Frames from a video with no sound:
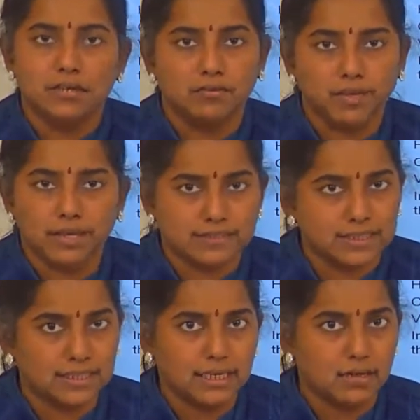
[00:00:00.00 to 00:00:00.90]
We have
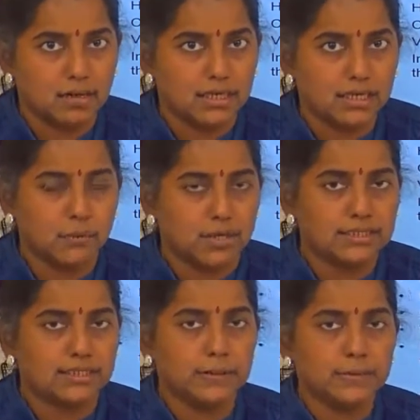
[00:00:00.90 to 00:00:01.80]
seen that already. What
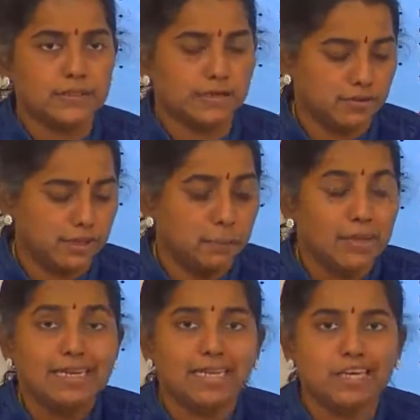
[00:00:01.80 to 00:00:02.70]
is the use of it?
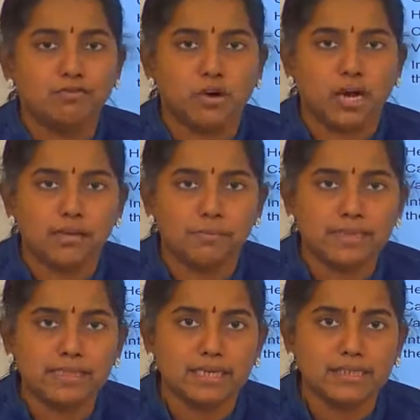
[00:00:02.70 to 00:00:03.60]
Default
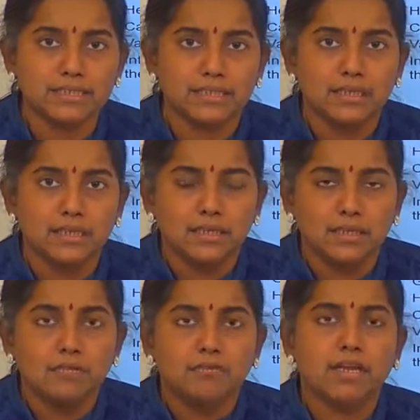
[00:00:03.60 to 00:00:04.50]
methods.
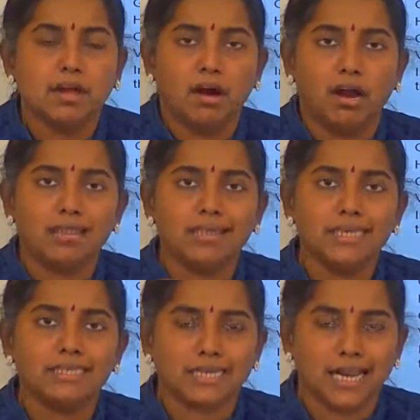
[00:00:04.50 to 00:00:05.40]
When all
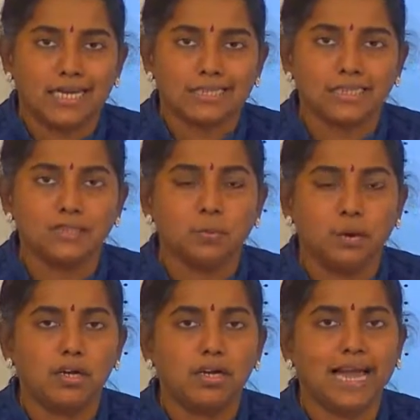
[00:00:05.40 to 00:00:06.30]
these classes
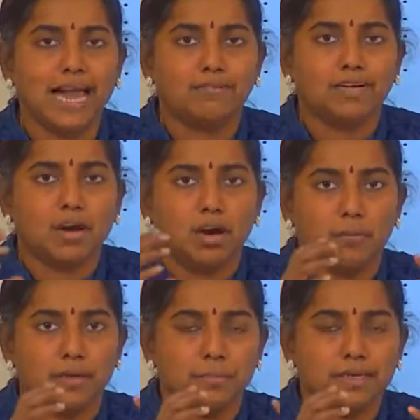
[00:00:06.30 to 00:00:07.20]
want to have a
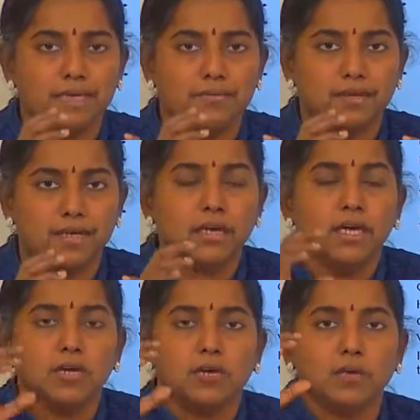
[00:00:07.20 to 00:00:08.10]
common behavior,
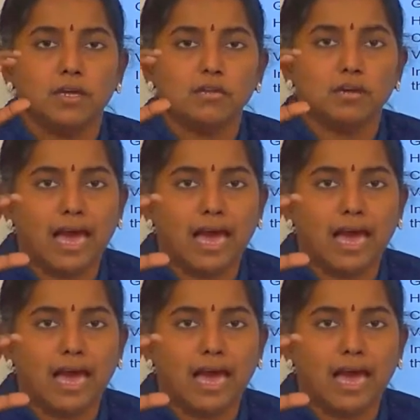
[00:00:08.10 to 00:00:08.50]
you need to